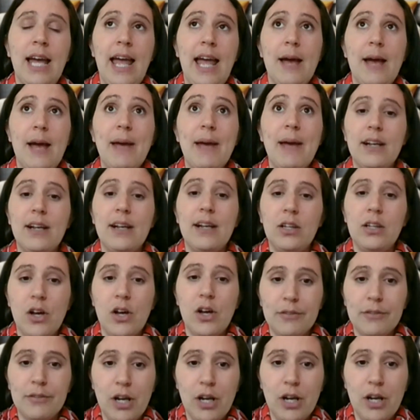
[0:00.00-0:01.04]
in a
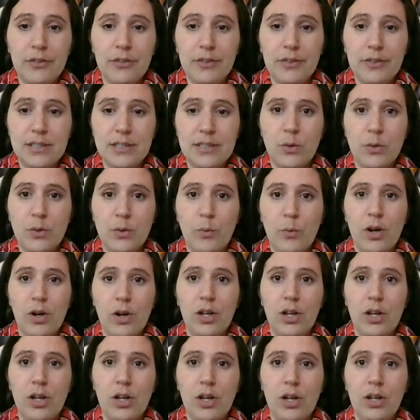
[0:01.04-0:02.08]
lot of countries in the
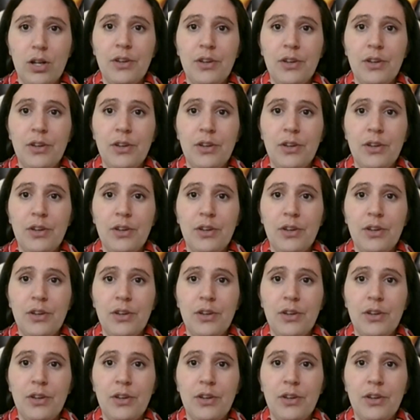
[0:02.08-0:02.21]
world.